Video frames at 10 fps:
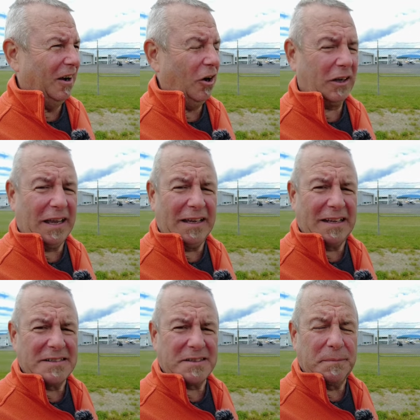Okay,
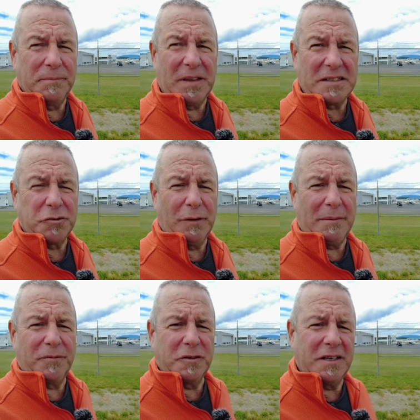guys, that's a
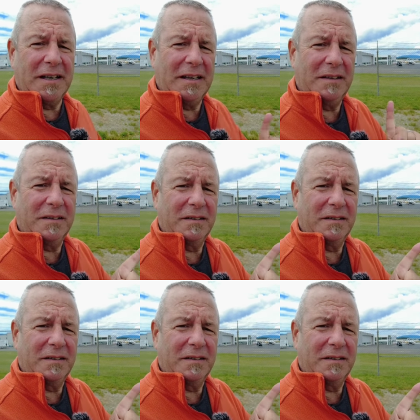wrap for today.